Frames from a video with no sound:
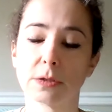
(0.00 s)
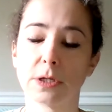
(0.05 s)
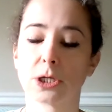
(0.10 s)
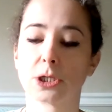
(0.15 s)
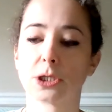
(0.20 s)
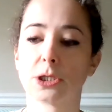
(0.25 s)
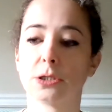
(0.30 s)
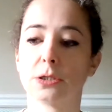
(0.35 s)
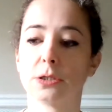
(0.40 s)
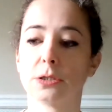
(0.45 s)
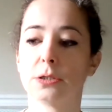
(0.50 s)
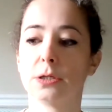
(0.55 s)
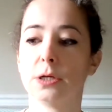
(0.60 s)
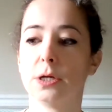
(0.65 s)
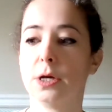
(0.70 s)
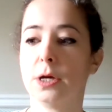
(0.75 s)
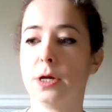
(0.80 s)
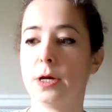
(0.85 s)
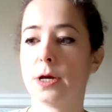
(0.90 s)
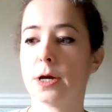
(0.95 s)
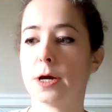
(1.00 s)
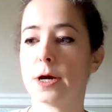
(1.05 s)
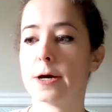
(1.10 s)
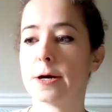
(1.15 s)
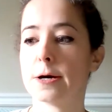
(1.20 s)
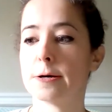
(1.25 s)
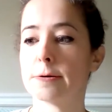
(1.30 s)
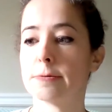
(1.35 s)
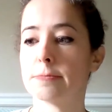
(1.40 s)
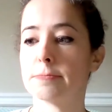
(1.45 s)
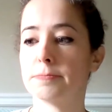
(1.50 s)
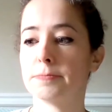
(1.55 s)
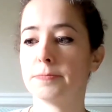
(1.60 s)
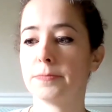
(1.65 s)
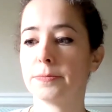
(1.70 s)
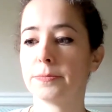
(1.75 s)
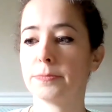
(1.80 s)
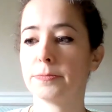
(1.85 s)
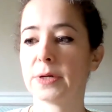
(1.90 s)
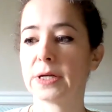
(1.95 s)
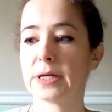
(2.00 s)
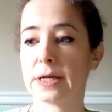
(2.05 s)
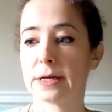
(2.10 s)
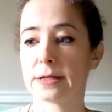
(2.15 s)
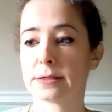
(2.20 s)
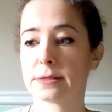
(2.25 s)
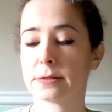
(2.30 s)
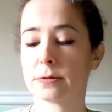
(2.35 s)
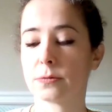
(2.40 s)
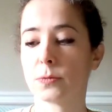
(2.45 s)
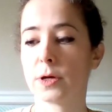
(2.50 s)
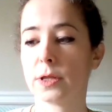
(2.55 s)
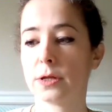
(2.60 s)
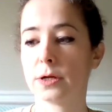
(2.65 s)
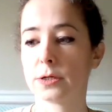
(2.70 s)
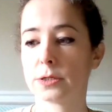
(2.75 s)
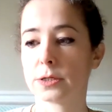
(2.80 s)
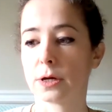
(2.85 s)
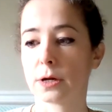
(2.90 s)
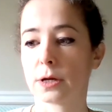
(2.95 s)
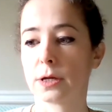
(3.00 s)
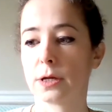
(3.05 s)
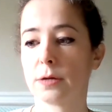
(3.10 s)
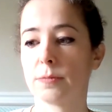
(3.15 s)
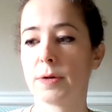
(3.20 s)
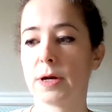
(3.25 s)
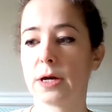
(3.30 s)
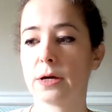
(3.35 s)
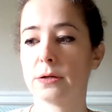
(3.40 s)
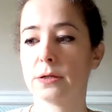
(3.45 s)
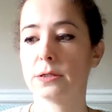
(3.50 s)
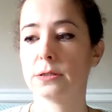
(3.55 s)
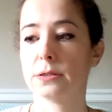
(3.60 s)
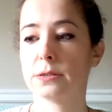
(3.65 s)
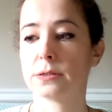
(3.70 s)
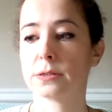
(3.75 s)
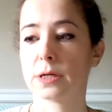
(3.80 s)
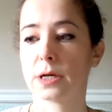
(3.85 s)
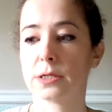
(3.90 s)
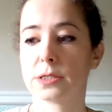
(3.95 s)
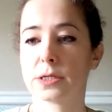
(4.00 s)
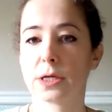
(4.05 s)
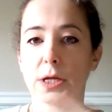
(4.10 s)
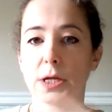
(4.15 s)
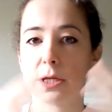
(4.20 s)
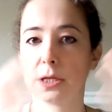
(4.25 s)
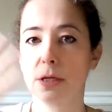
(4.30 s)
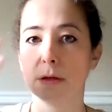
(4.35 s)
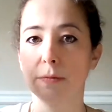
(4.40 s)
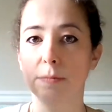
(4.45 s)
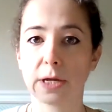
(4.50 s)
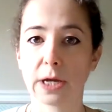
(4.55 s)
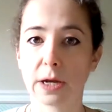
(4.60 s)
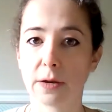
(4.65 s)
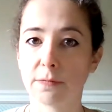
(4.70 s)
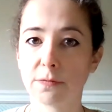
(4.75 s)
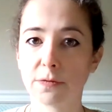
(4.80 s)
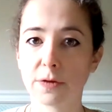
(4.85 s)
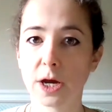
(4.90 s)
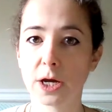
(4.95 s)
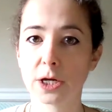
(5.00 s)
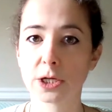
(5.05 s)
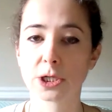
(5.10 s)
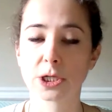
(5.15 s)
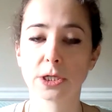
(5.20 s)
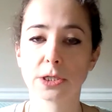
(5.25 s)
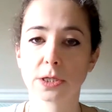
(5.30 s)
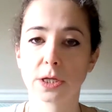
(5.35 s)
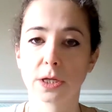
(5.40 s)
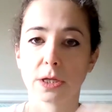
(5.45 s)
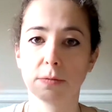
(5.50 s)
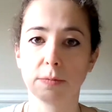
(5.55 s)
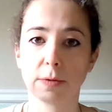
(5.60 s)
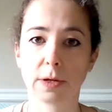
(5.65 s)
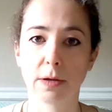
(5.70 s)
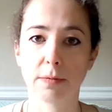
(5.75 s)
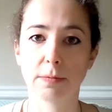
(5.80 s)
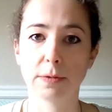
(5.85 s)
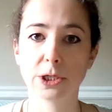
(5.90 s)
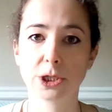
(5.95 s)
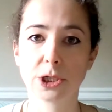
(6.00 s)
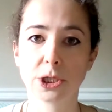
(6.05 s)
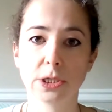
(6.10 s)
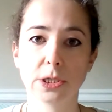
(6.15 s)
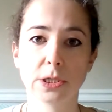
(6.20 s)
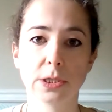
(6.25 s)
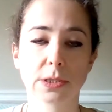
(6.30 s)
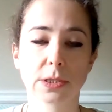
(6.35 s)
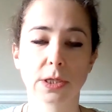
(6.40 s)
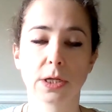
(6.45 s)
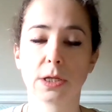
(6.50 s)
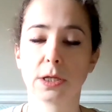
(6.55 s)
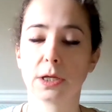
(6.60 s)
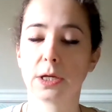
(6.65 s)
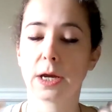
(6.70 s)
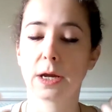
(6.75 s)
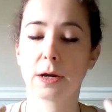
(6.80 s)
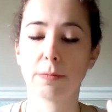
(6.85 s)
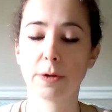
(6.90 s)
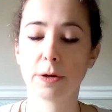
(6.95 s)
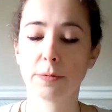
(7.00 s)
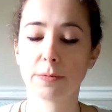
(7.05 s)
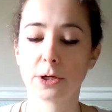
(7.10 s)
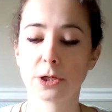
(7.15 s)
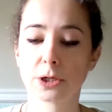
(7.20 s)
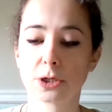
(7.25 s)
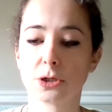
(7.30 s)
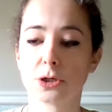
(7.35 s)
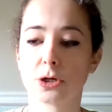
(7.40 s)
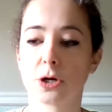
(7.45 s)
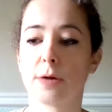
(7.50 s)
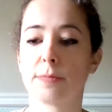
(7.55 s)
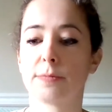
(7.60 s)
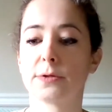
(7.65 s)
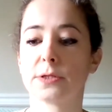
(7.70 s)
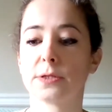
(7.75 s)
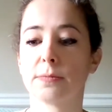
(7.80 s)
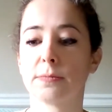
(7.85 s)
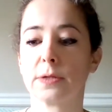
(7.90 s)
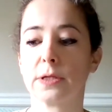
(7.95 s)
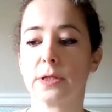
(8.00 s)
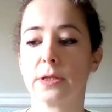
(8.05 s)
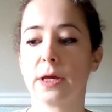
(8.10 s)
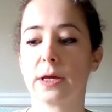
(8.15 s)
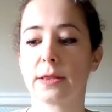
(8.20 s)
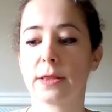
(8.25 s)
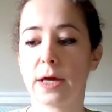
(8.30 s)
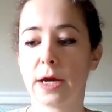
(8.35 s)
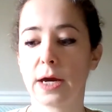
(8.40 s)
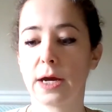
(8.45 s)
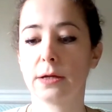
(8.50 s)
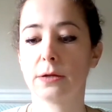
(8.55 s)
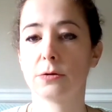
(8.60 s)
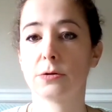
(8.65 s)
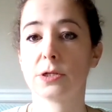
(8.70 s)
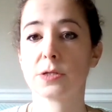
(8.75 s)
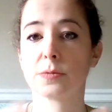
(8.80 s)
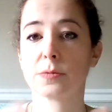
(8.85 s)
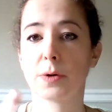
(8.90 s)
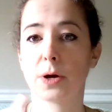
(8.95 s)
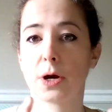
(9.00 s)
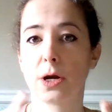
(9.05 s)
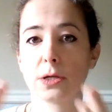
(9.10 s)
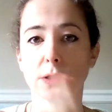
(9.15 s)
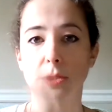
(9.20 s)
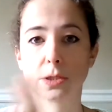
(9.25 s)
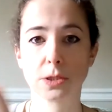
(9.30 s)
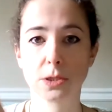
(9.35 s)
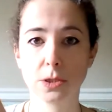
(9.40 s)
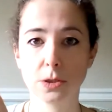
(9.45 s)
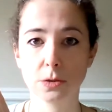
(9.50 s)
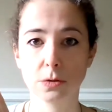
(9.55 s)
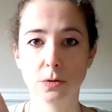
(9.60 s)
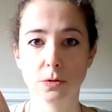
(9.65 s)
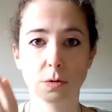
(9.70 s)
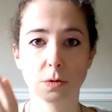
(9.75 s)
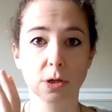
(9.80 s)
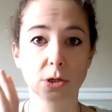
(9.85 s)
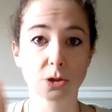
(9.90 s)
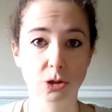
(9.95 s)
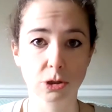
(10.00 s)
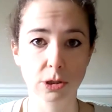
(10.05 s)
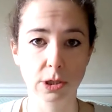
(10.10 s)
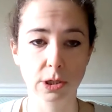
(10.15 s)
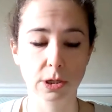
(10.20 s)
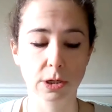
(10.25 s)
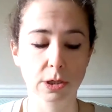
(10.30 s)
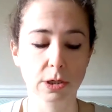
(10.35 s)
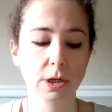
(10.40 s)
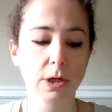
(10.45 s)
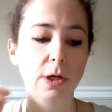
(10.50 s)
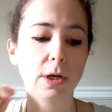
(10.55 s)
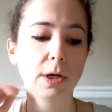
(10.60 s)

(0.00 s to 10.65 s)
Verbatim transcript: reaction. Um, but yes, what they're talking about is I suddenly became flushed, I suddenly became itchy, I suddenly had a blood pressure drop or something like that in response to a trigger.